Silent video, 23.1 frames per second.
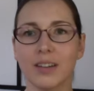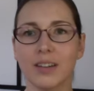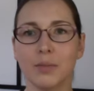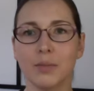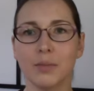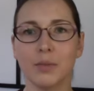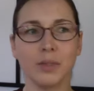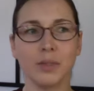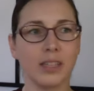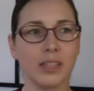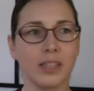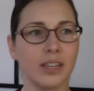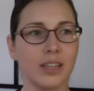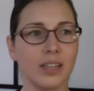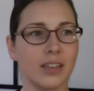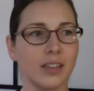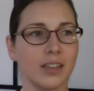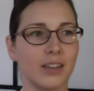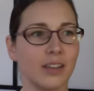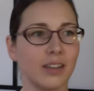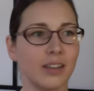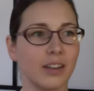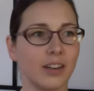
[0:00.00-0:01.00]

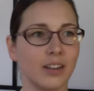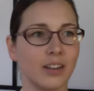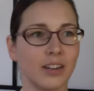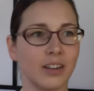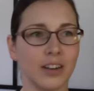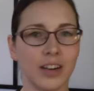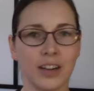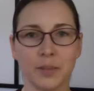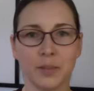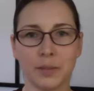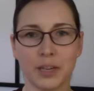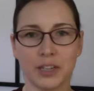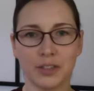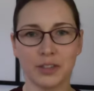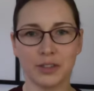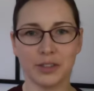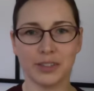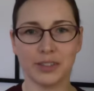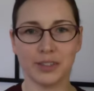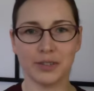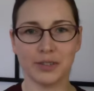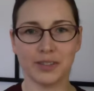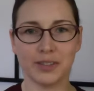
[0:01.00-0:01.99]
mostly younger
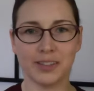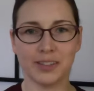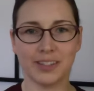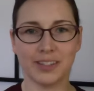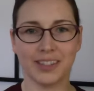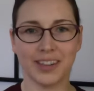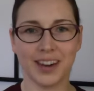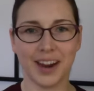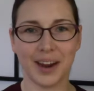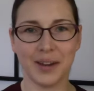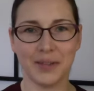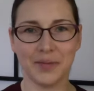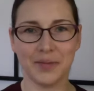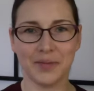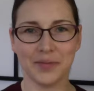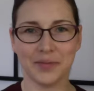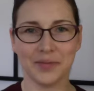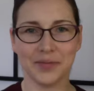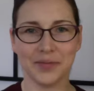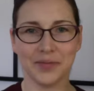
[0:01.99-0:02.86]
elementary students today. I, know,